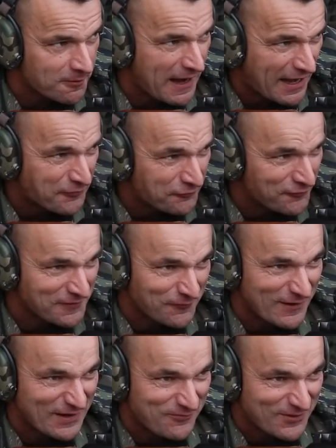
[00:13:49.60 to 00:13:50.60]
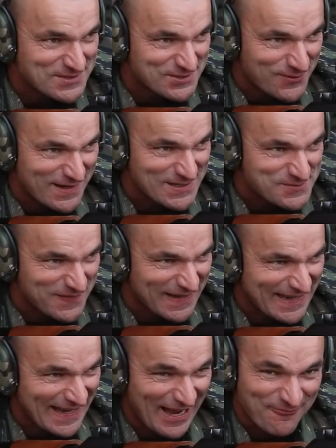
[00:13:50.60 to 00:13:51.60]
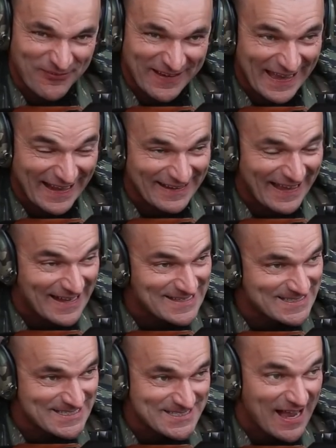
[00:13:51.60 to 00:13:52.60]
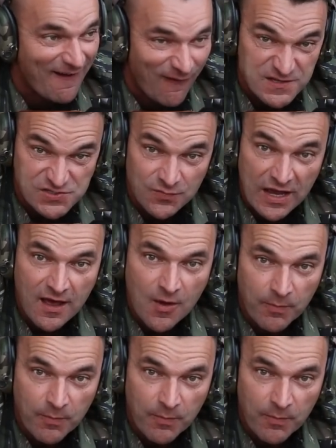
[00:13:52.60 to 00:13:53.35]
correct for the wind because the wind is picking up again, guys. This is awesome.